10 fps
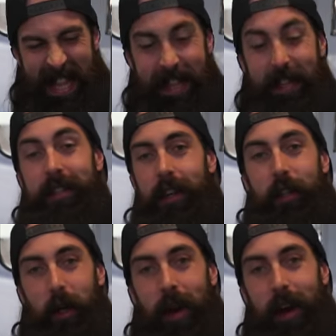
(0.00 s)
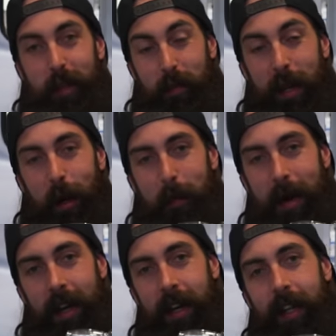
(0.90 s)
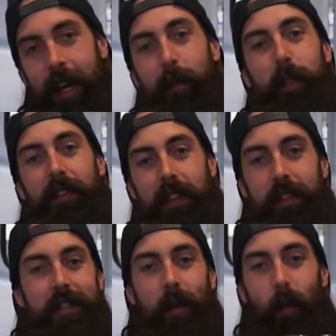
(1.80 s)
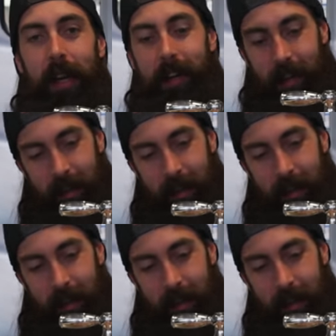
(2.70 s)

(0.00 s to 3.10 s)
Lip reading: This is actually quite hard to pick up. I'm not sure if that's because I'm weak.